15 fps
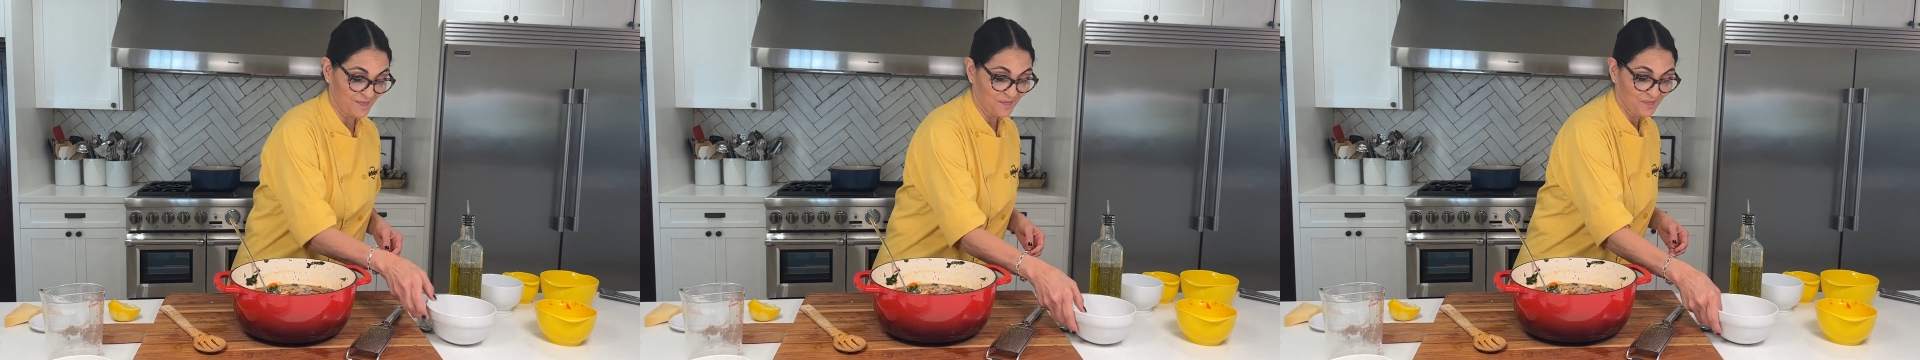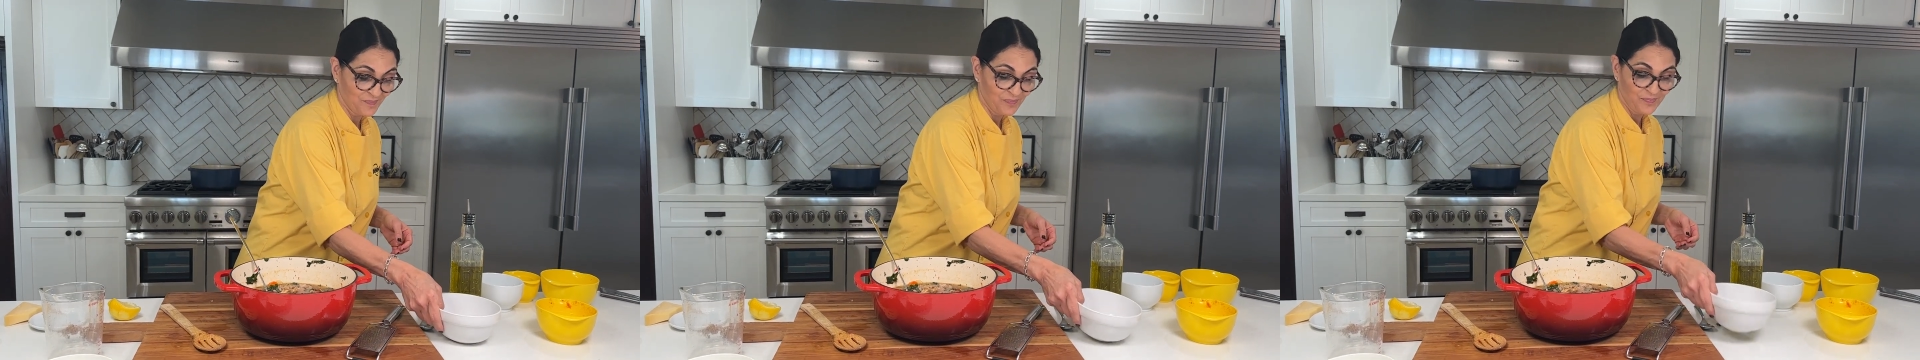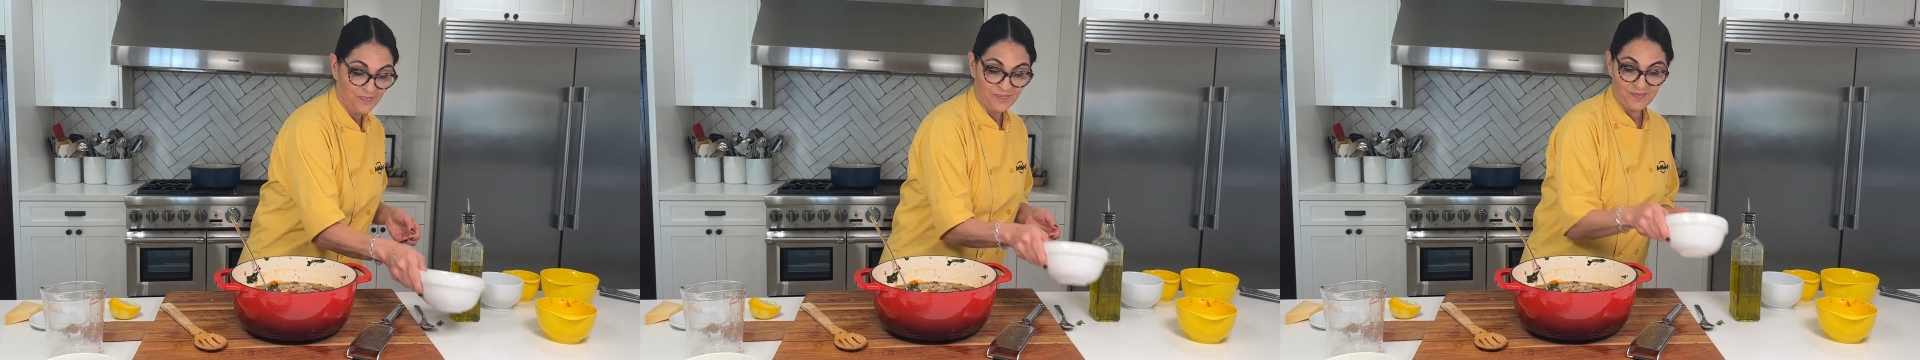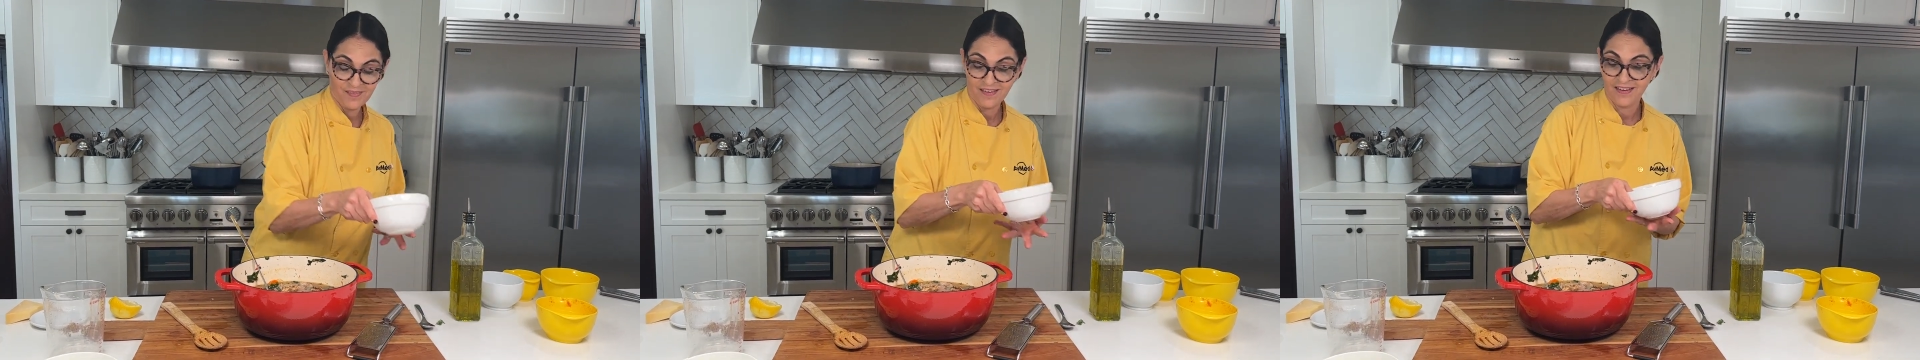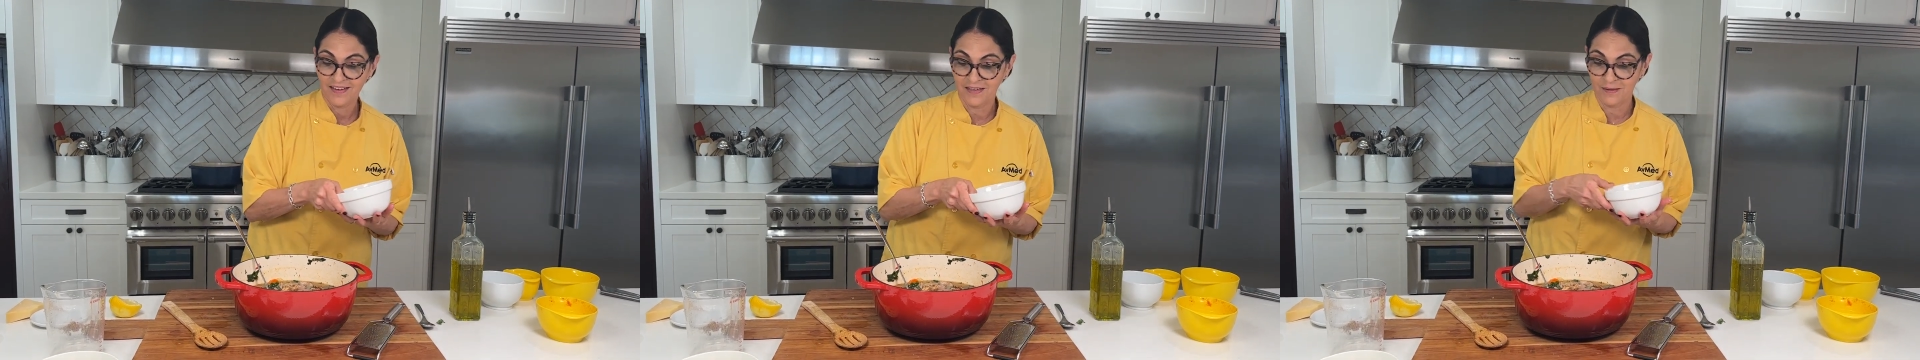
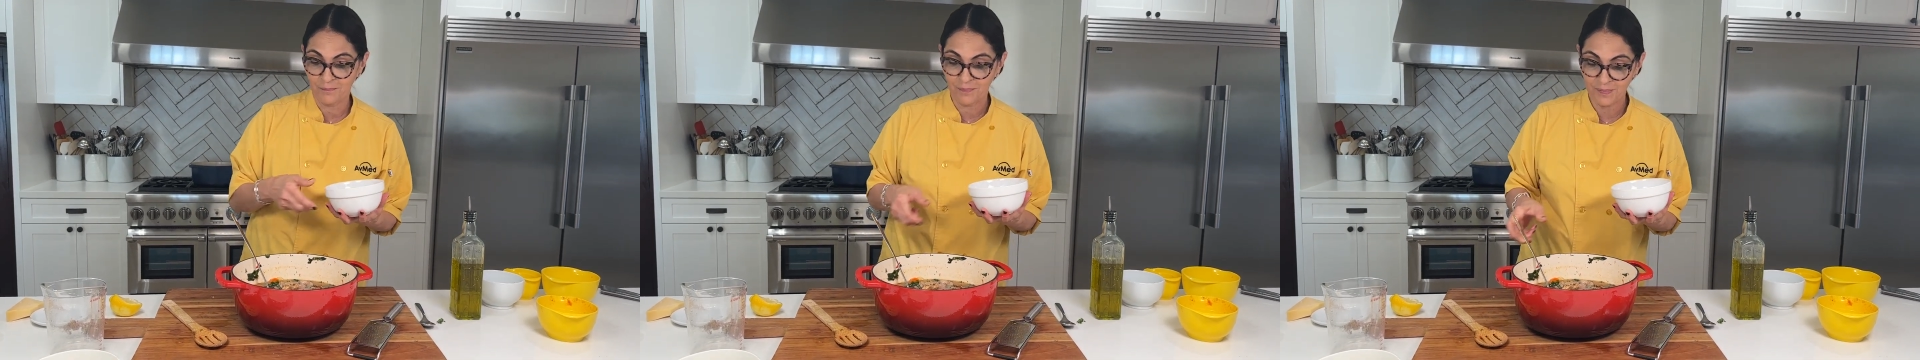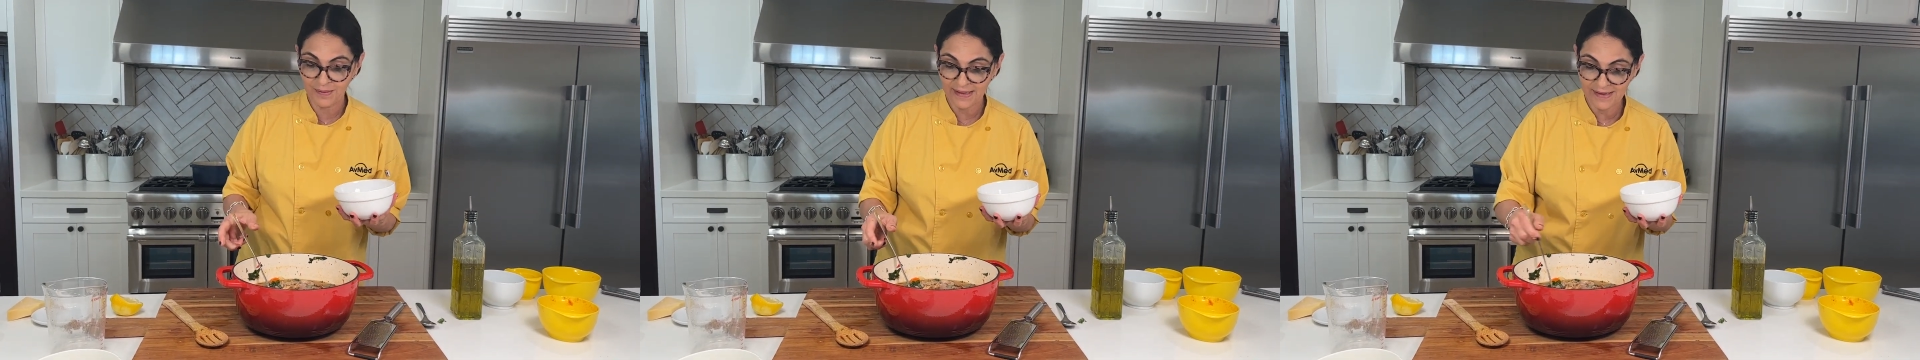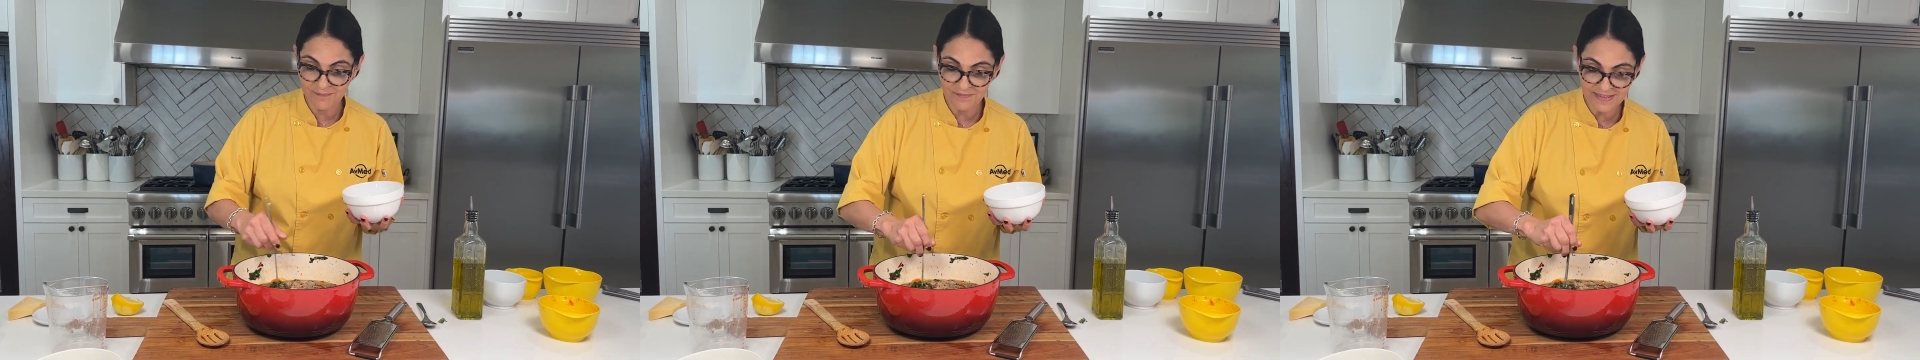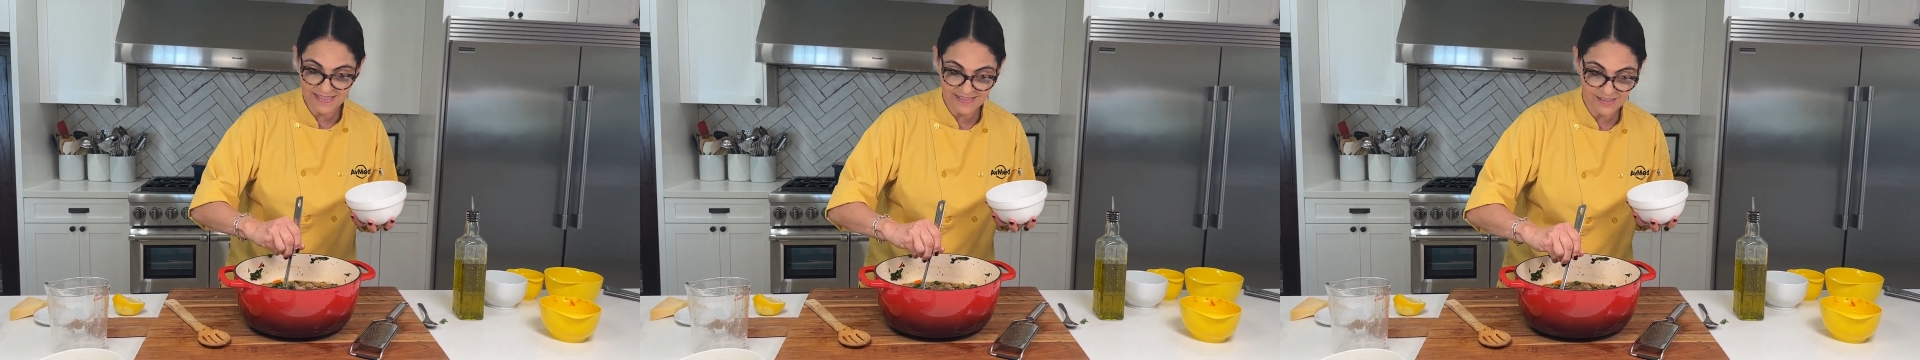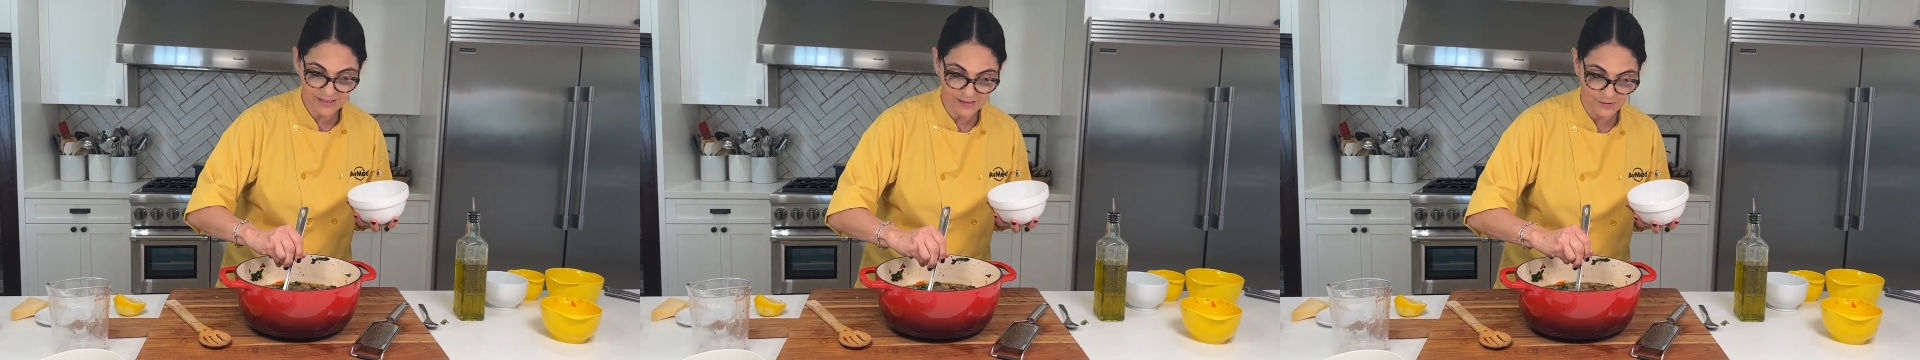I'm gonna plate my
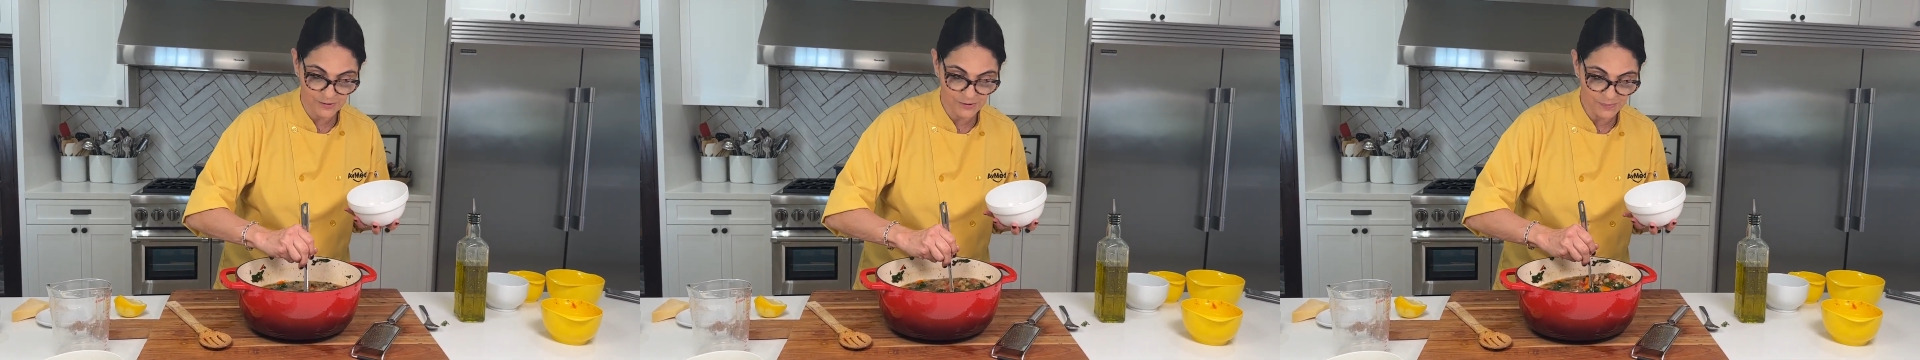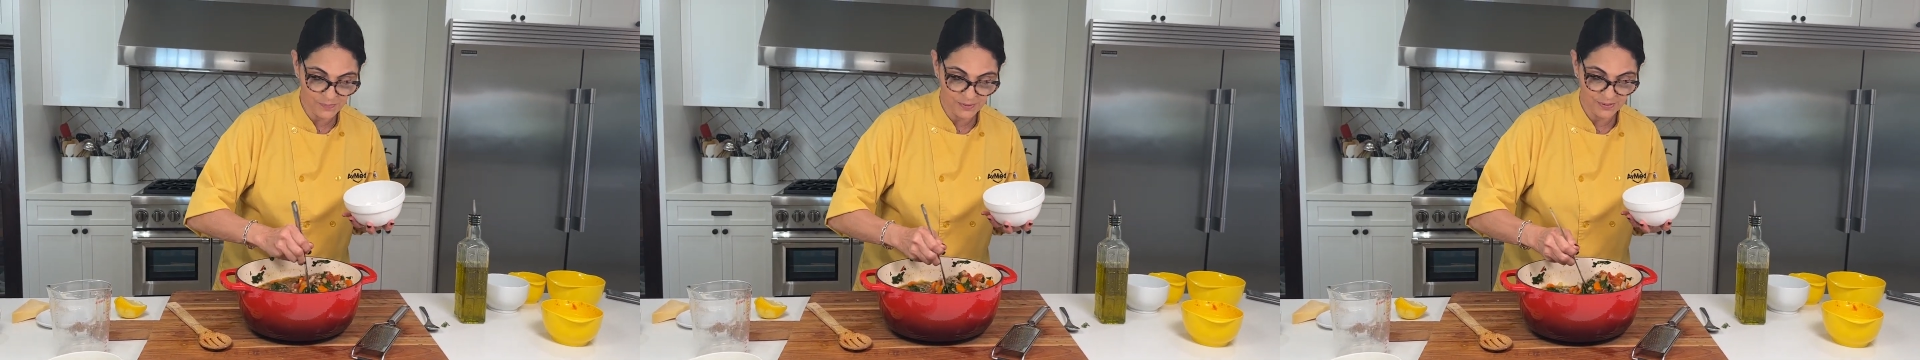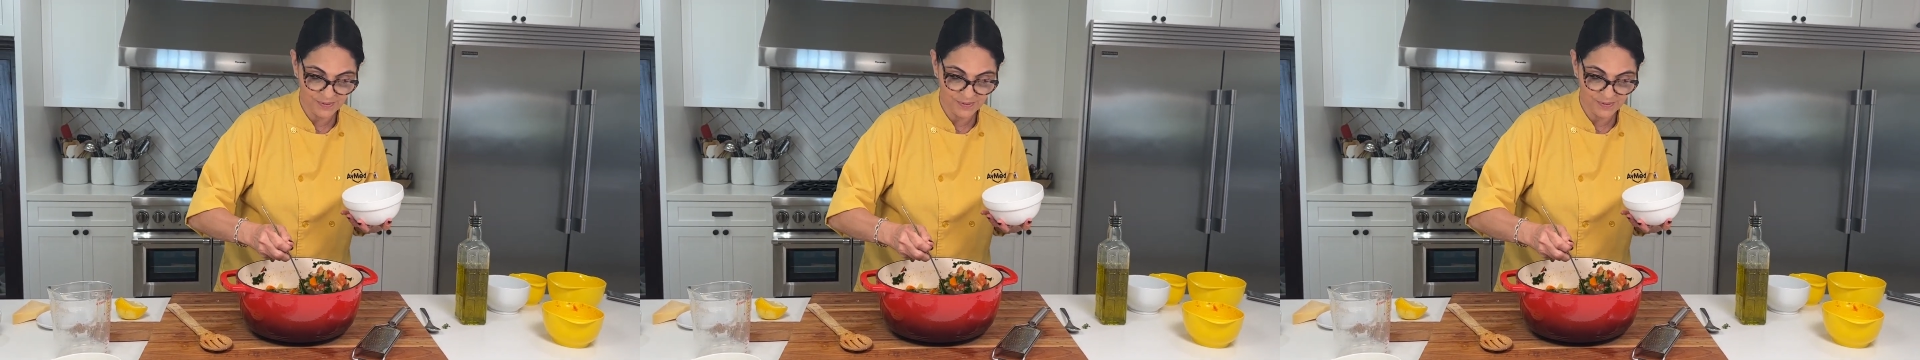soup.